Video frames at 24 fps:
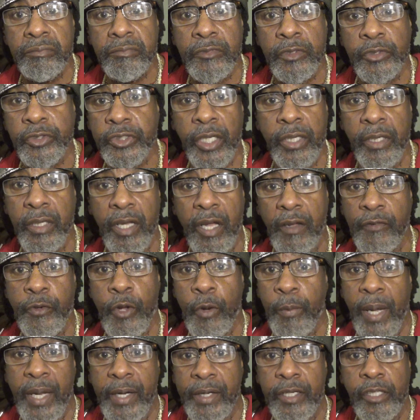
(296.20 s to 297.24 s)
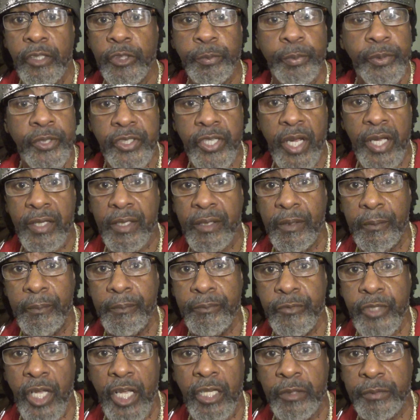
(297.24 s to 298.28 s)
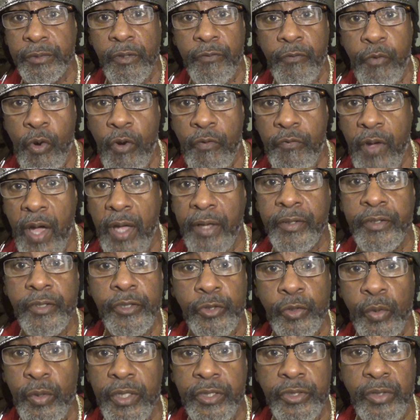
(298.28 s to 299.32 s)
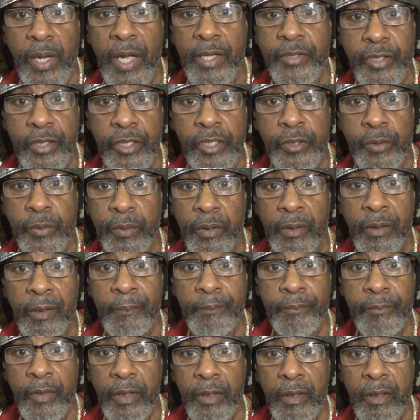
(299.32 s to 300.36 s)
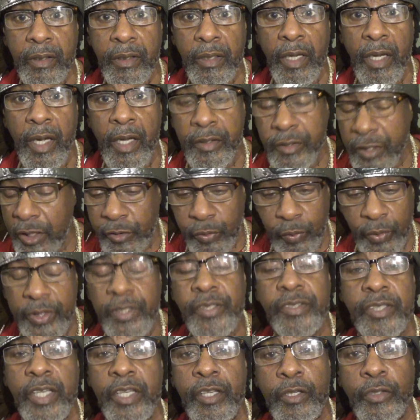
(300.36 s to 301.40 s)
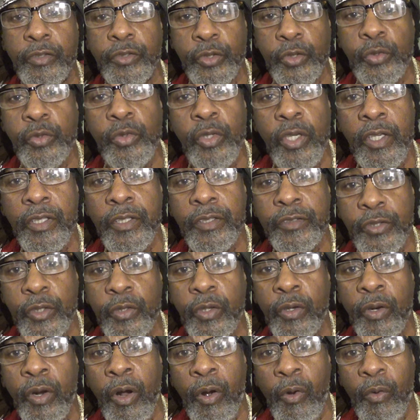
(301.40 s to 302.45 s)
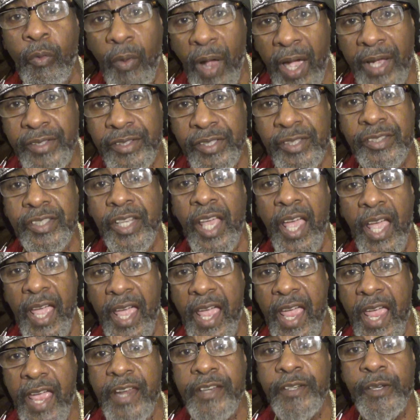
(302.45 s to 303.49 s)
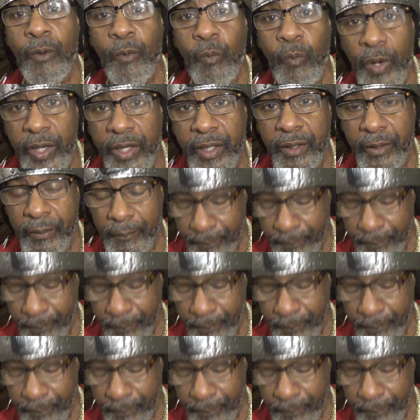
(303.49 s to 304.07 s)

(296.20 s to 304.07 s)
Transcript: Gonna say love nobody else but Jacob. Jacob's the forefather of the 12 tribes of Israel. And this what he say going to do to the righteous and the wicked.